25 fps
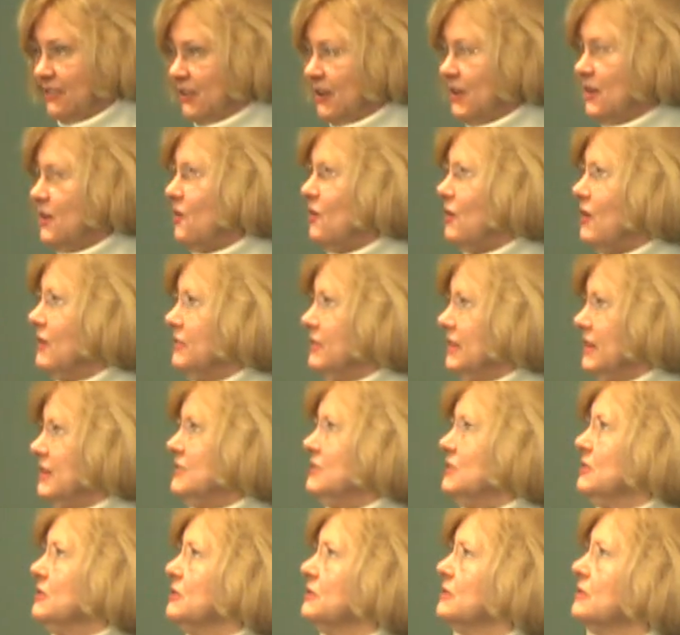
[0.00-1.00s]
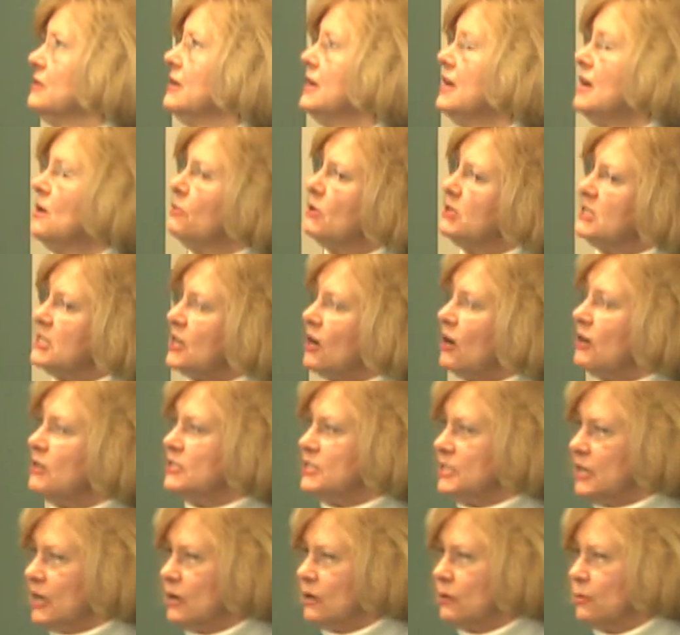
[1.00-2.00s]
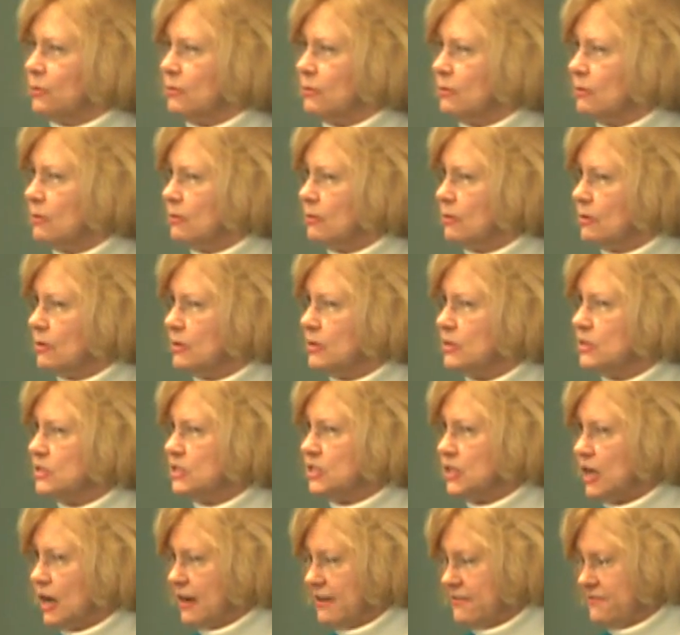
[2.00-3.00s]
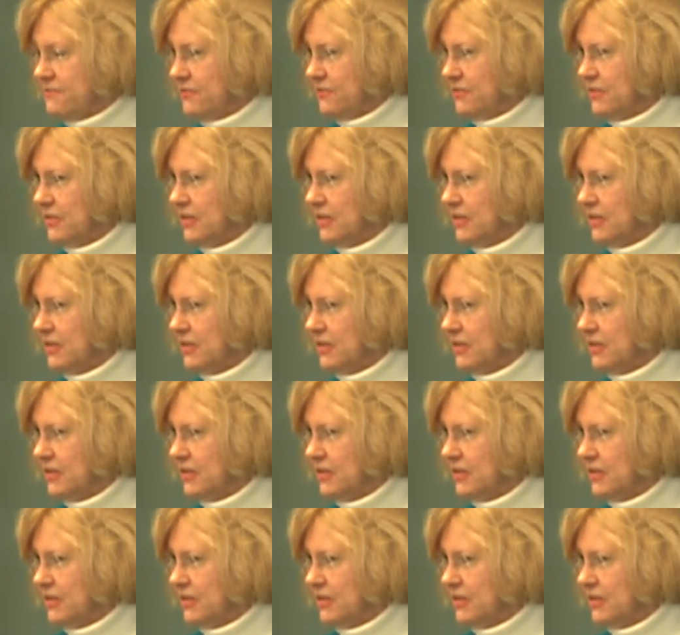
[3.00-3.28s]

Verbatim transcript: They are, thank you. What's it called, Sarah? Seraph.